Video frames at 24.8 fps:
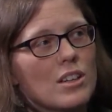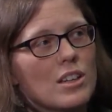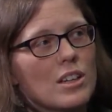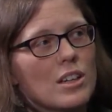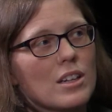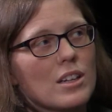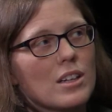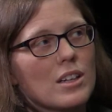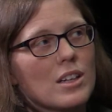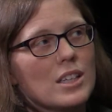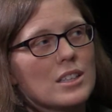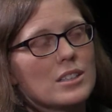
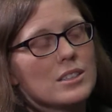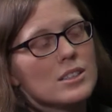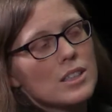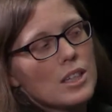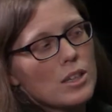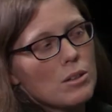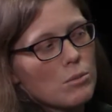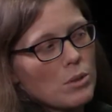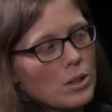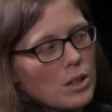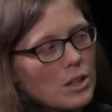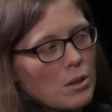
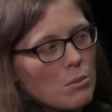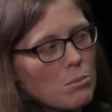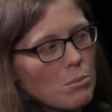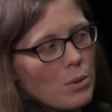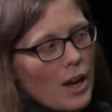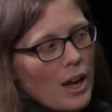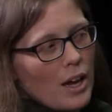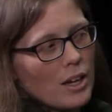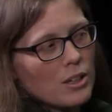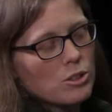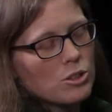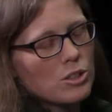listening with
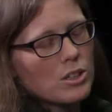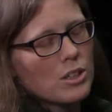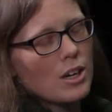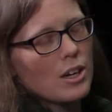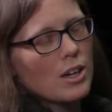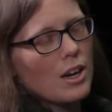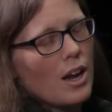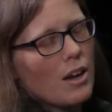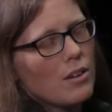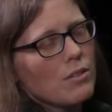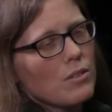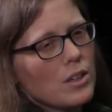compassion
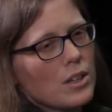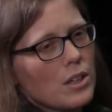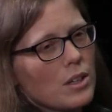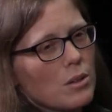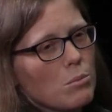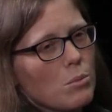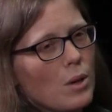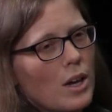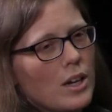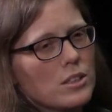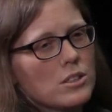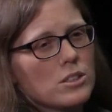and having
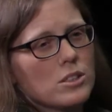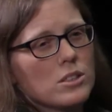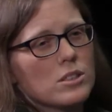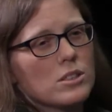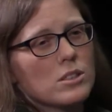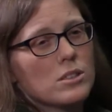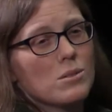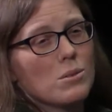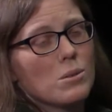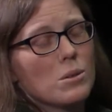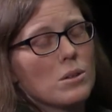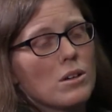compassion
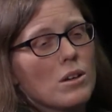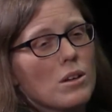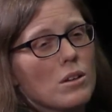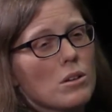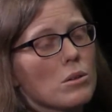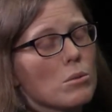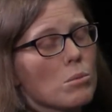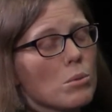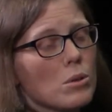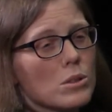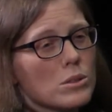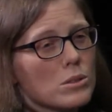to
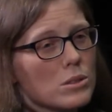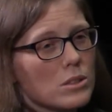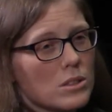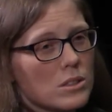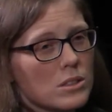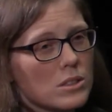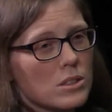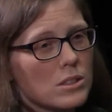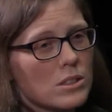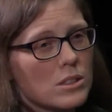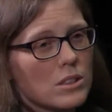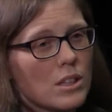another
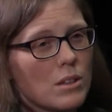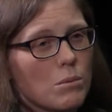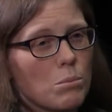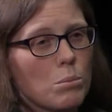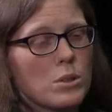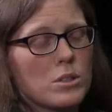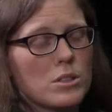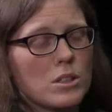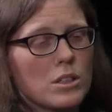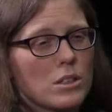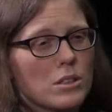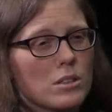person's the
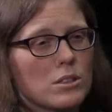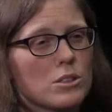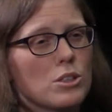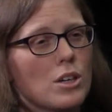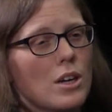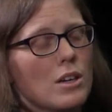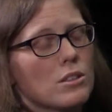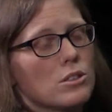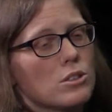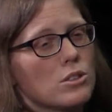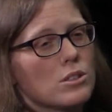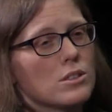particular
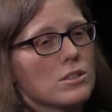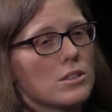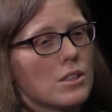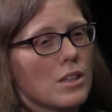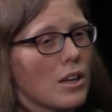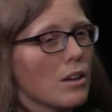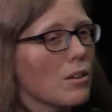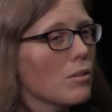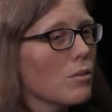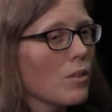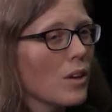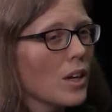challenges
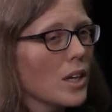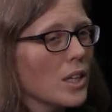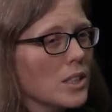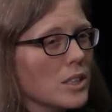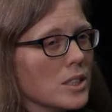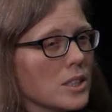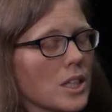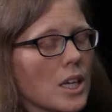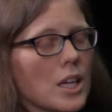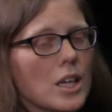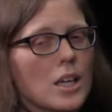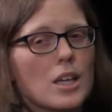they
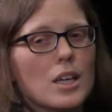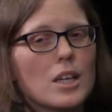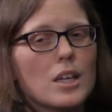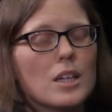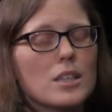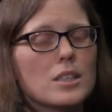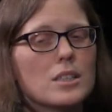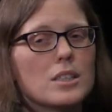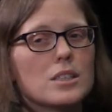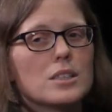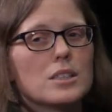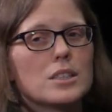face
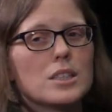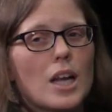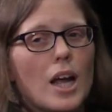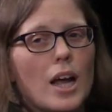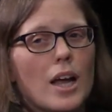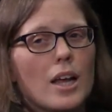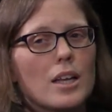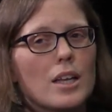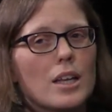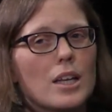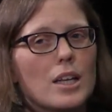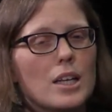does
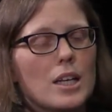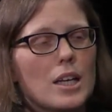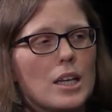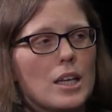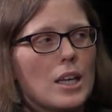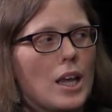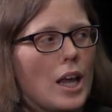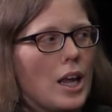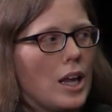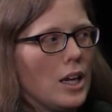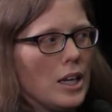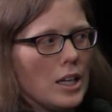not
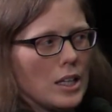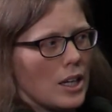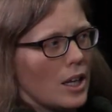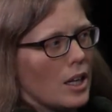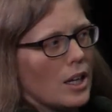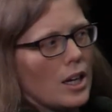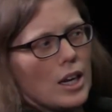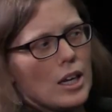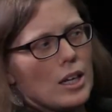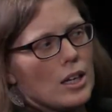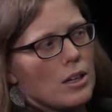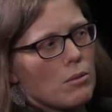negate in
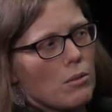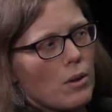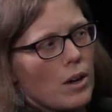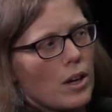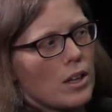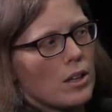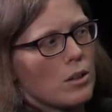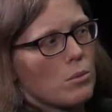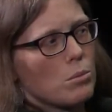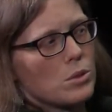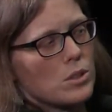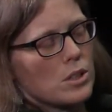any way
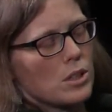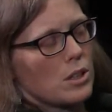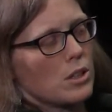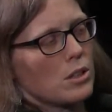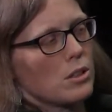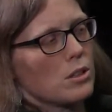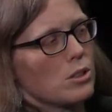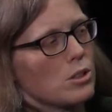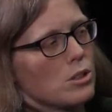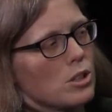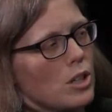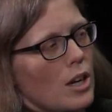the
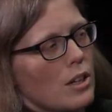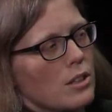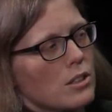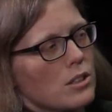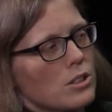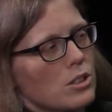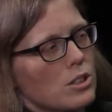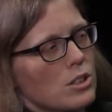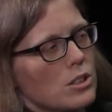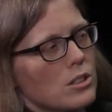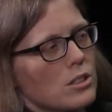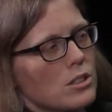particular
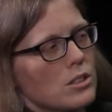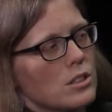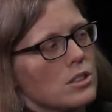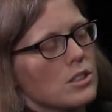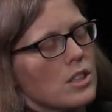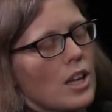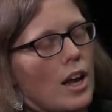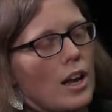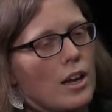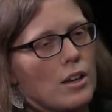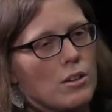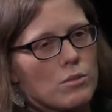challenges
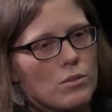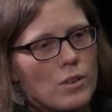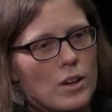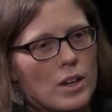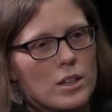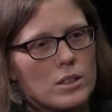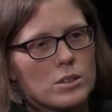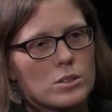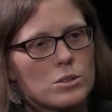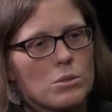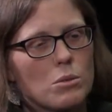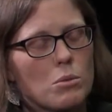I
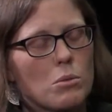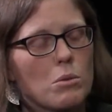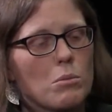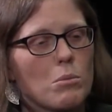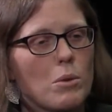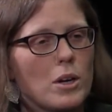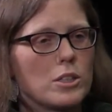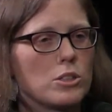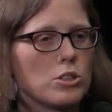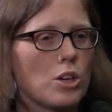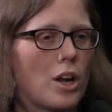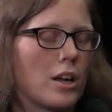face or
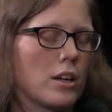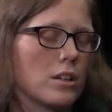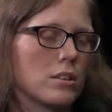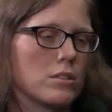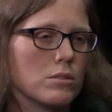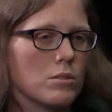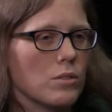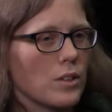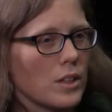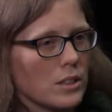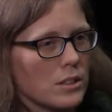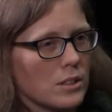my
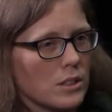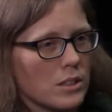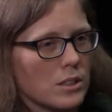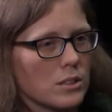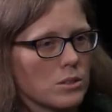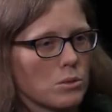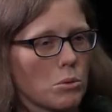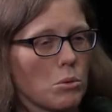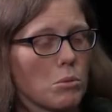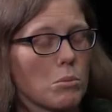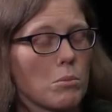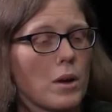child
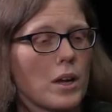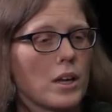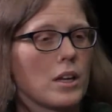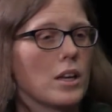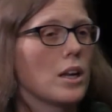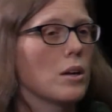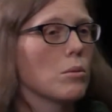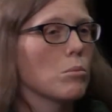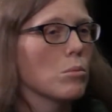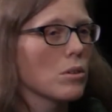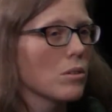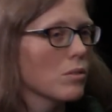faces or my
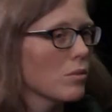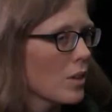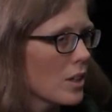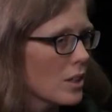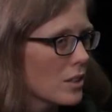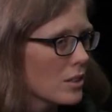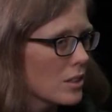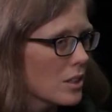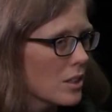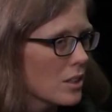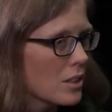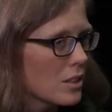neighbor
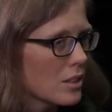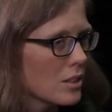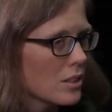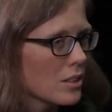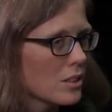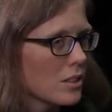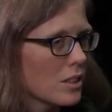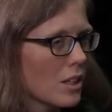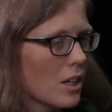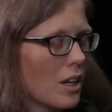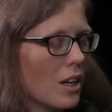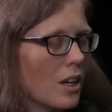faces,
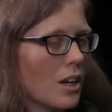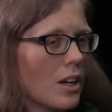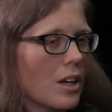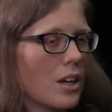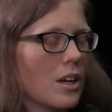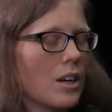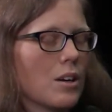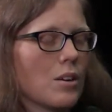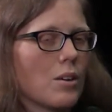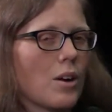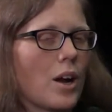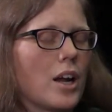
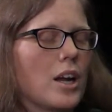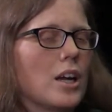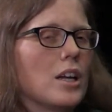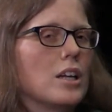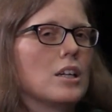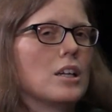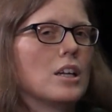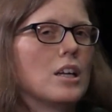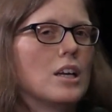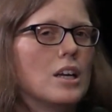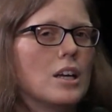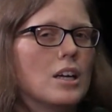right?
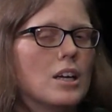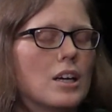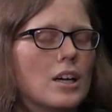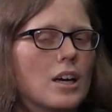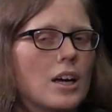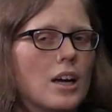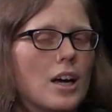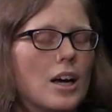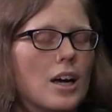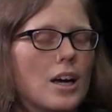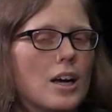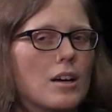
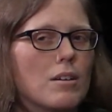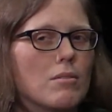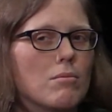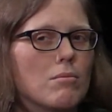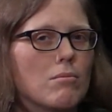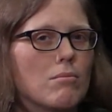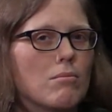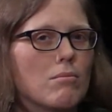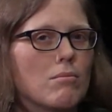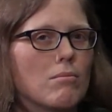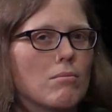Um,